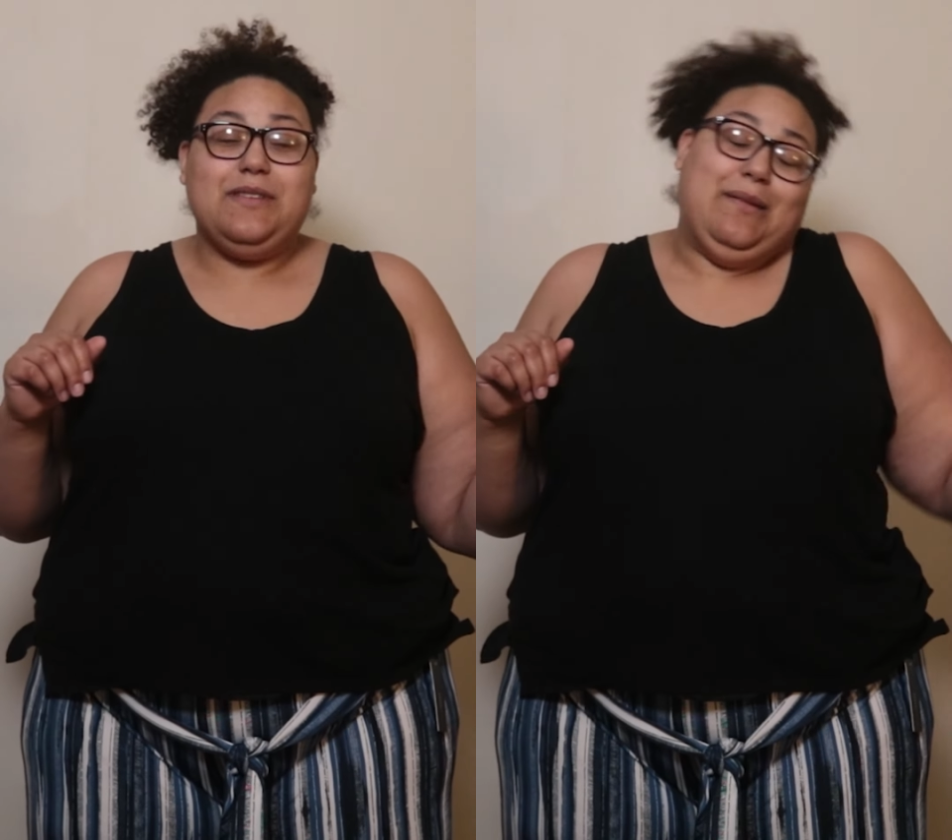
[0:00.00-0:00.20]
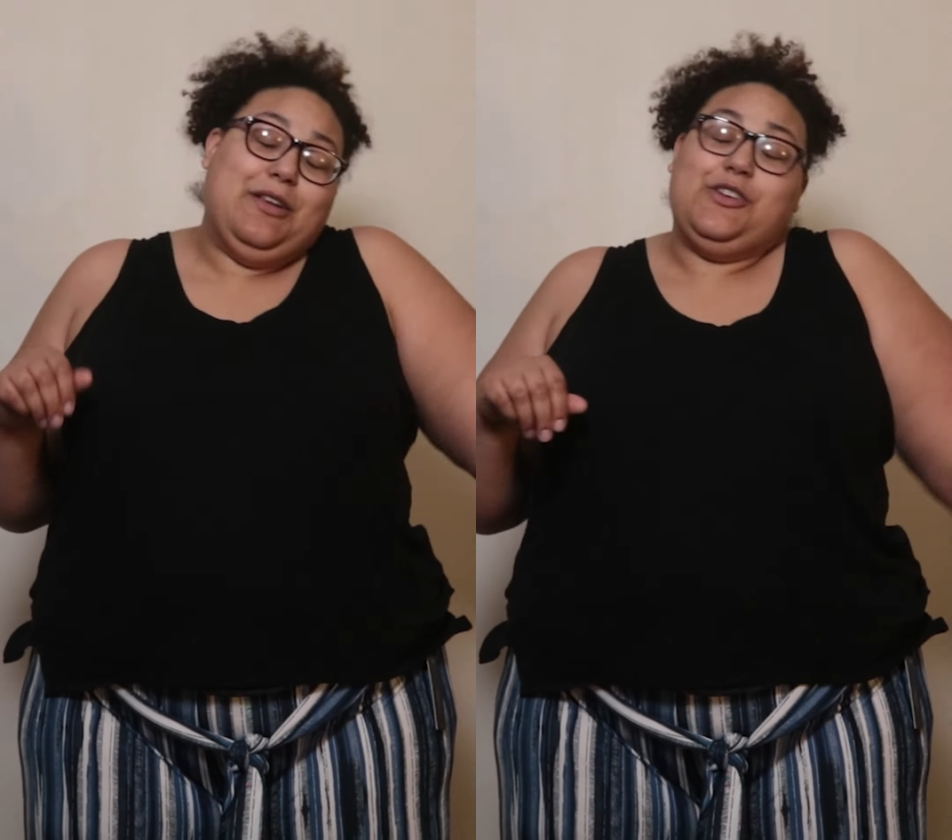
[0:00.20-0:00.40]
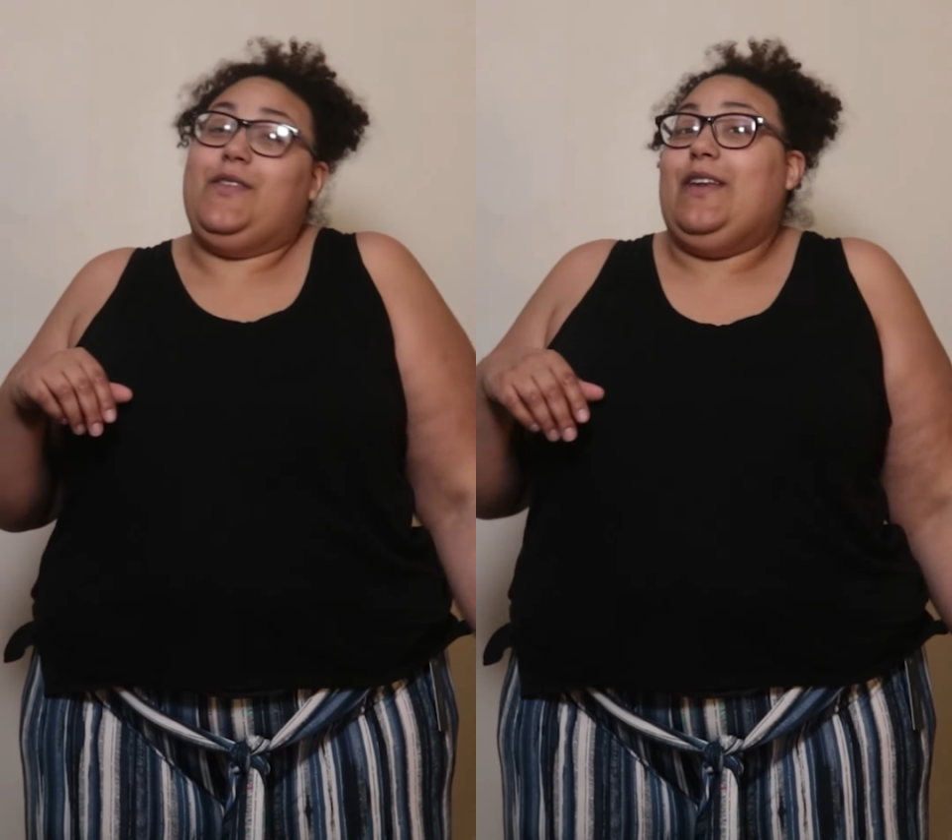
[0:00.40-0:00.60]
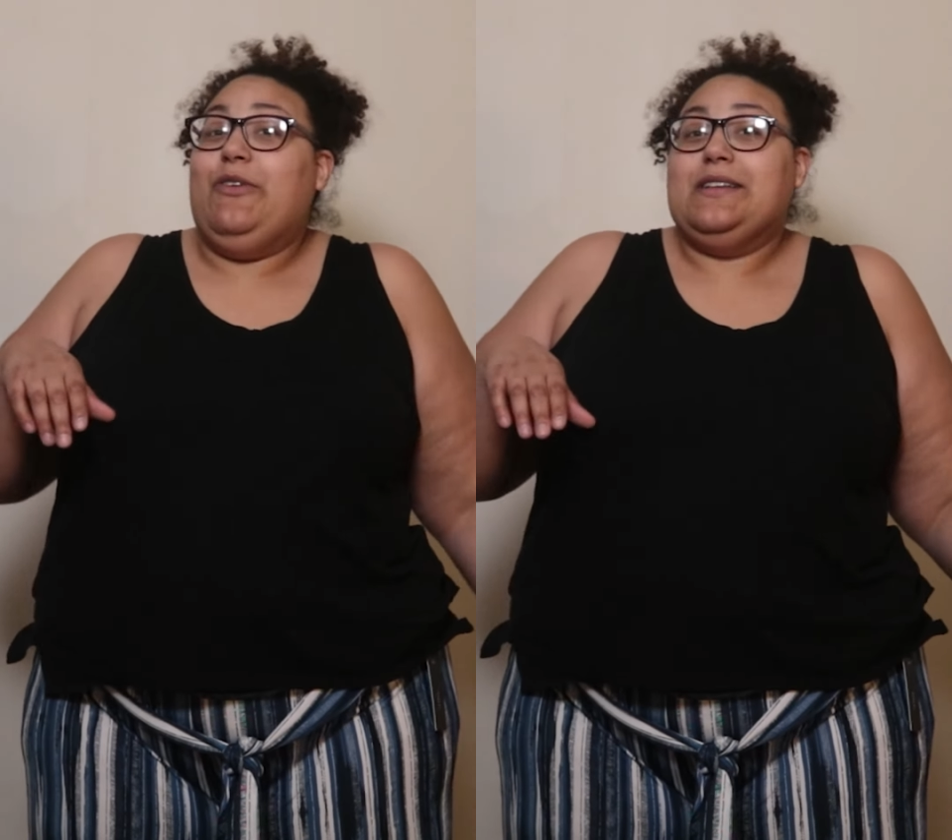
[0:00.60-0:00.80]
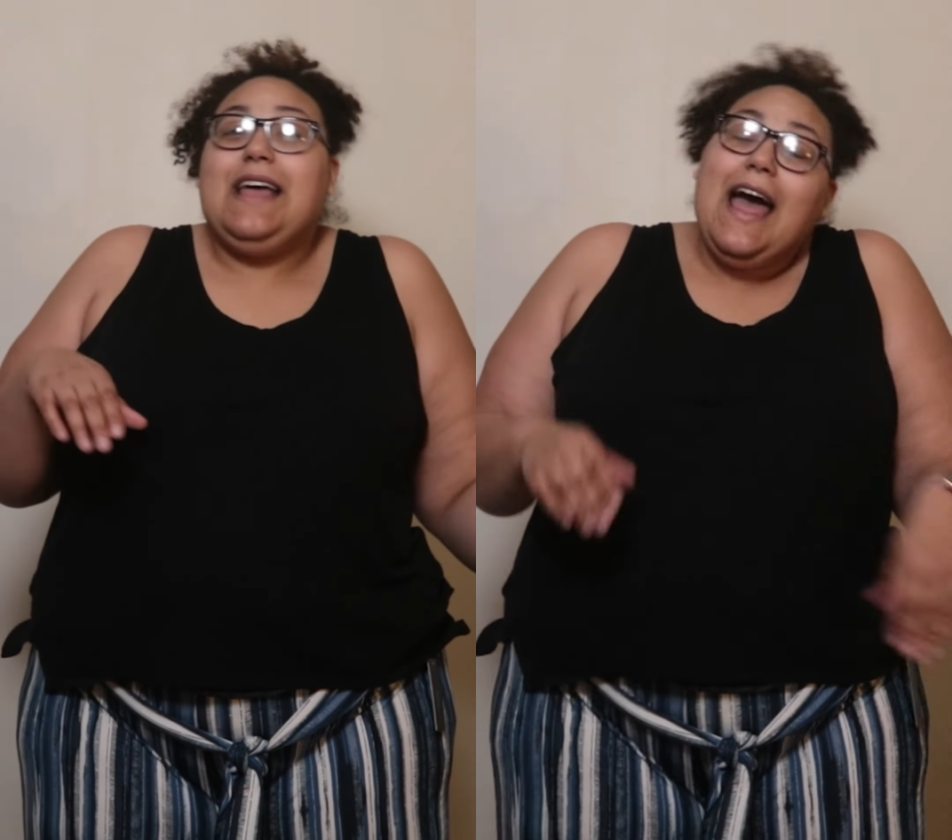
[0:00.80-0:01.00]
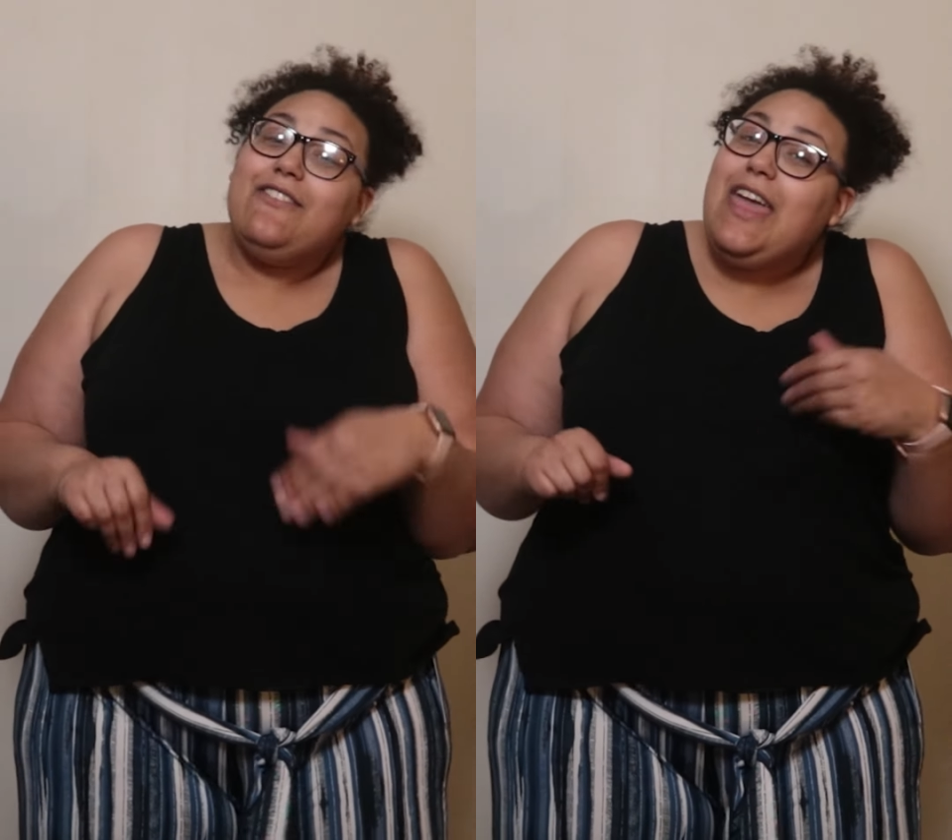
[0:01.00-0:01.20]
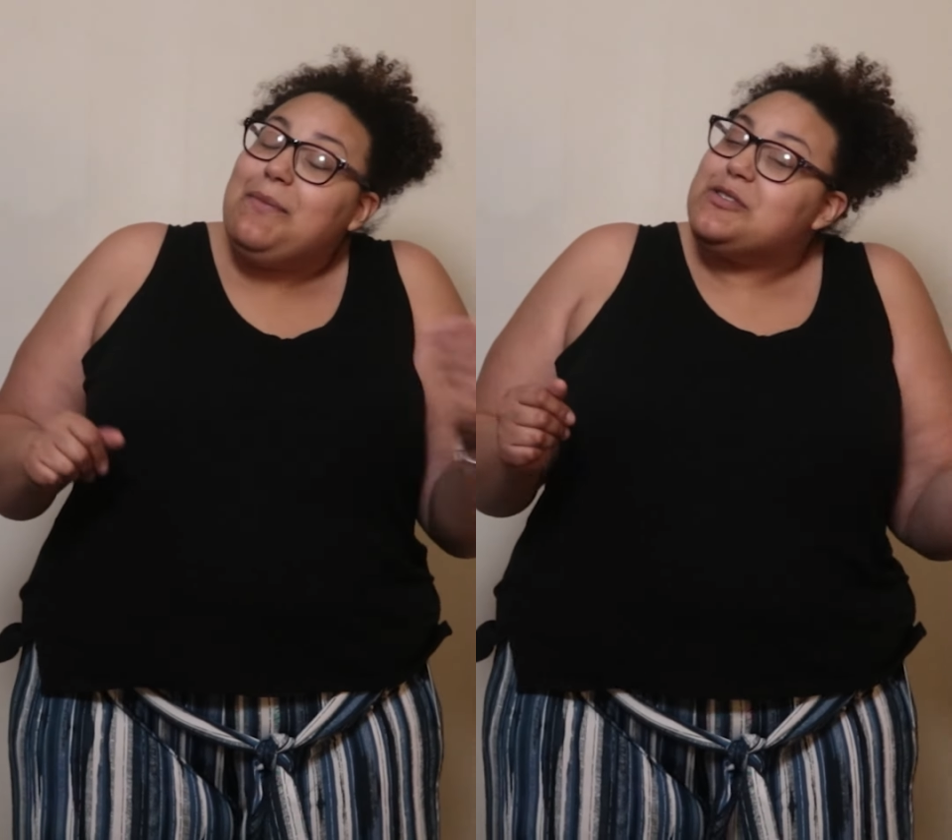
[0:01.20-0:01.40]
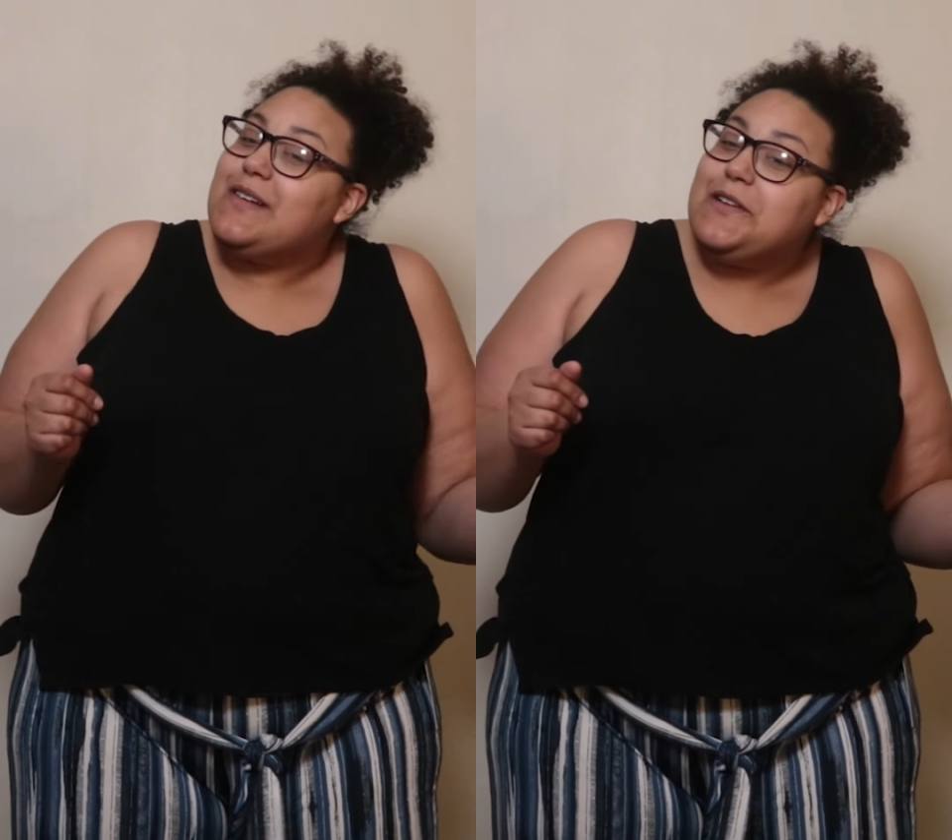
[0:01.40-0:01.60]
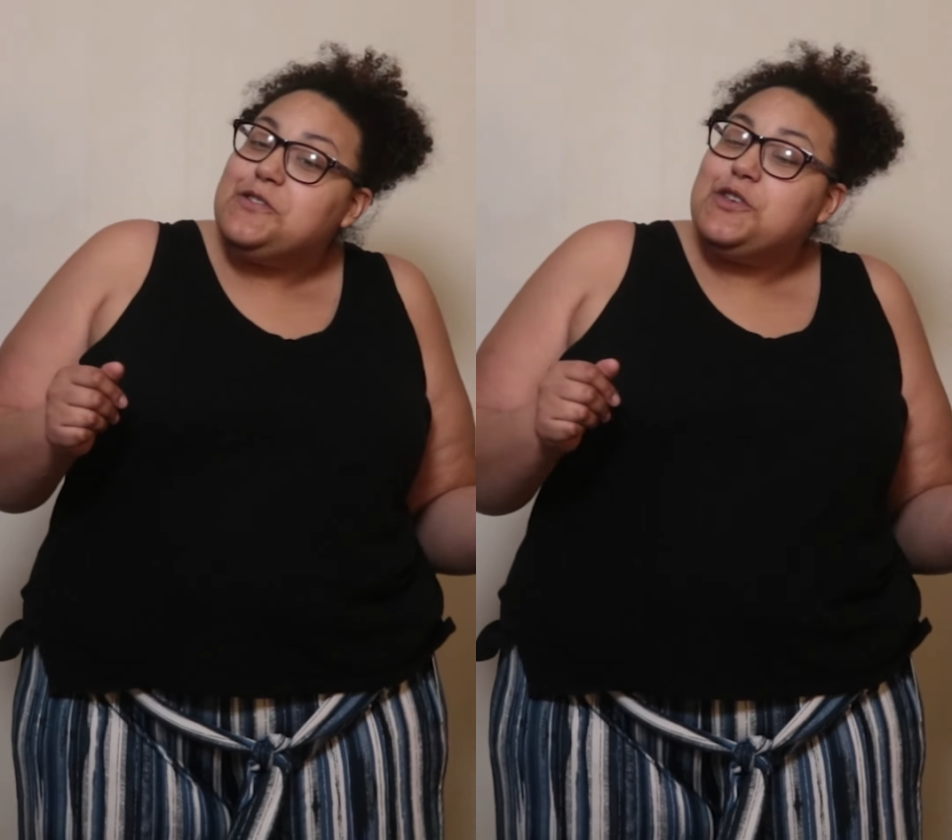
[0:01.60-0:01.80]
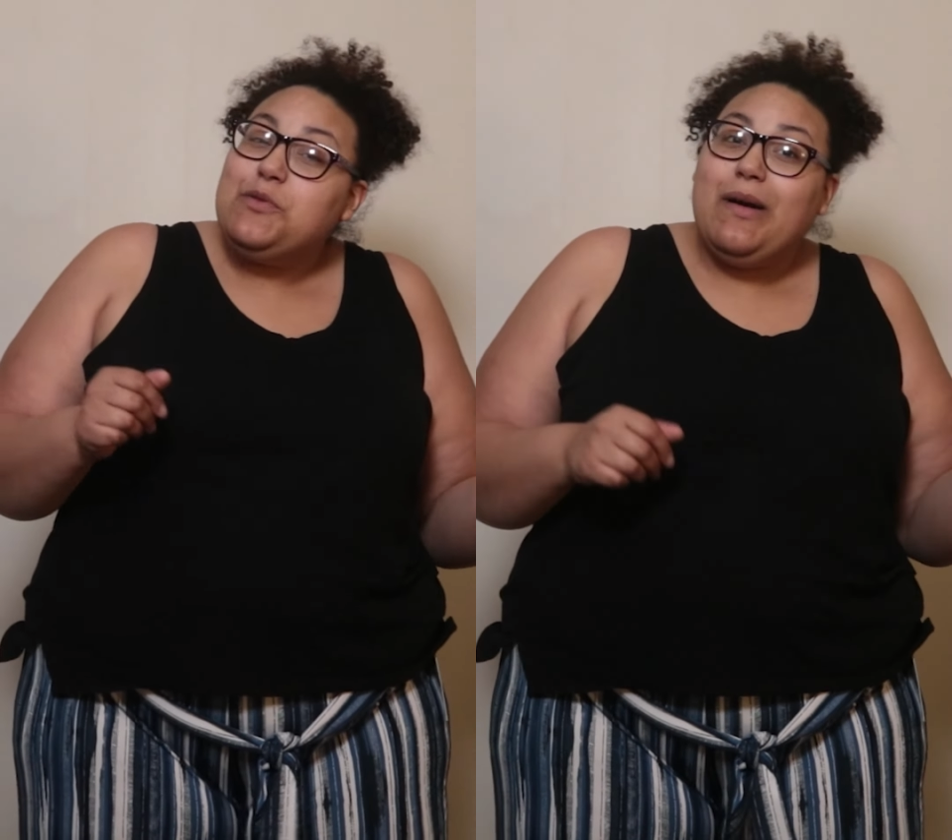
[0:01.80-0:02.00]
I'm not sure if any of you guys have Gabe's
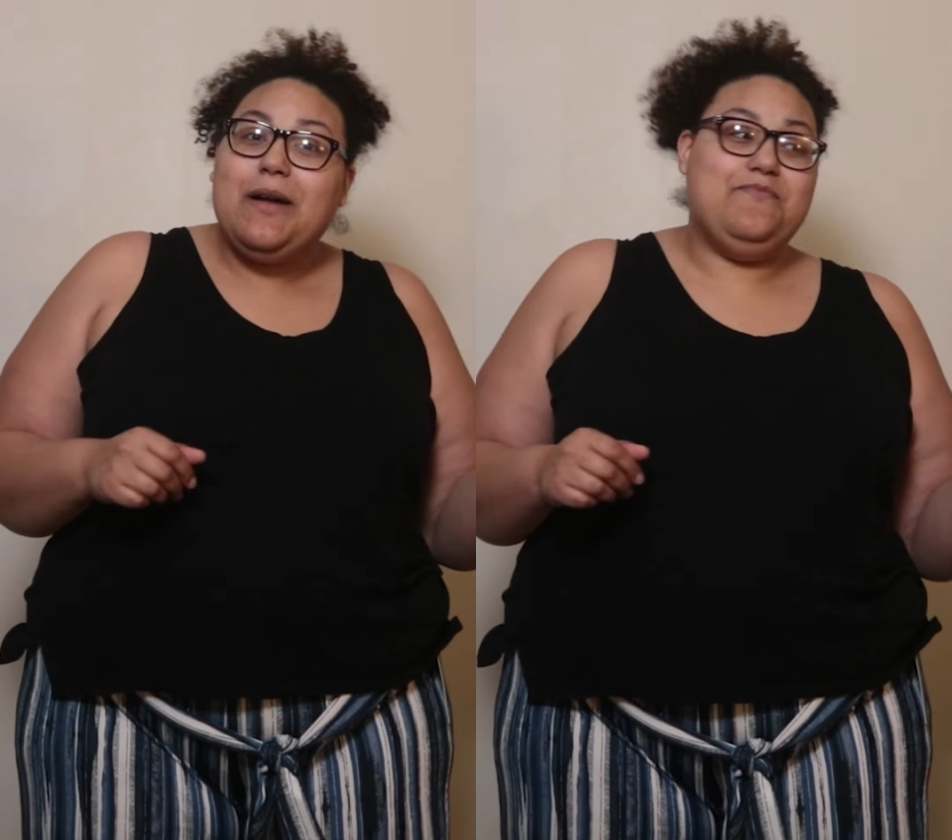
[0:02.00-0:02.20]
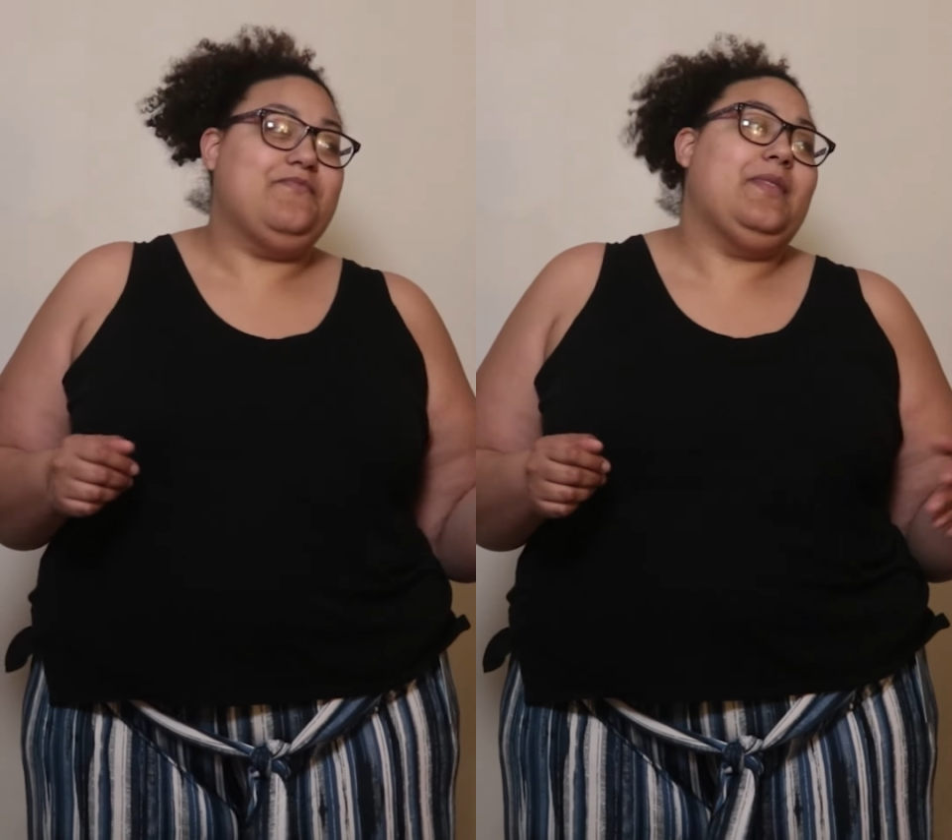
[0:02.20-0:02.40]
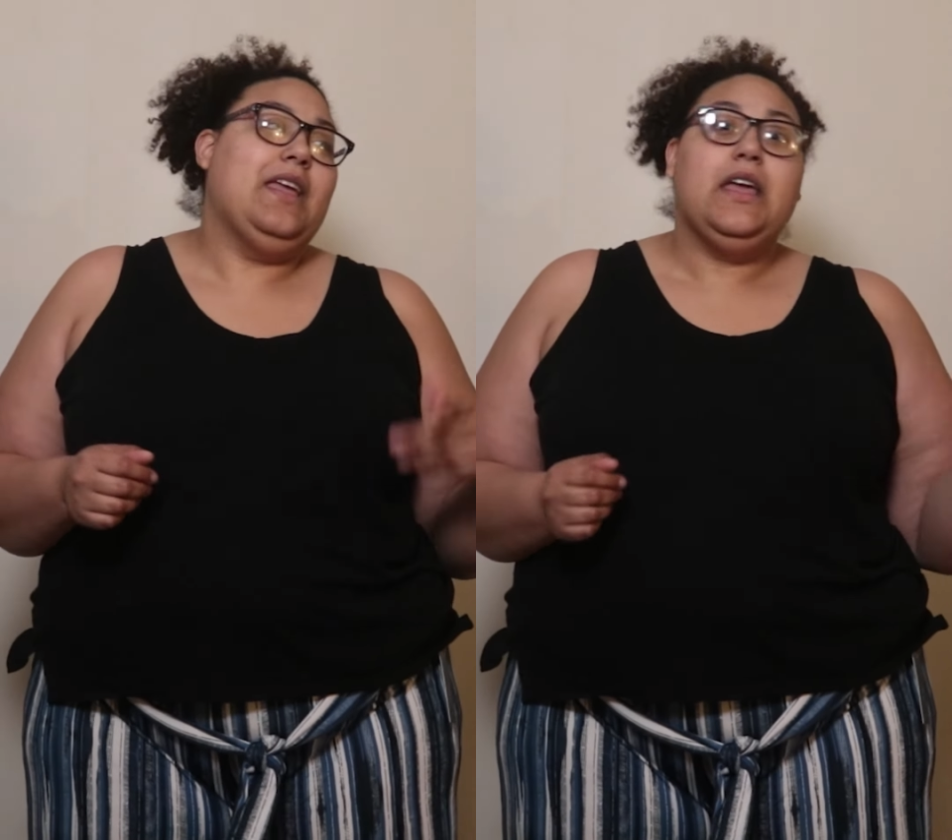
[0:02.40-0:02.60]
around you, but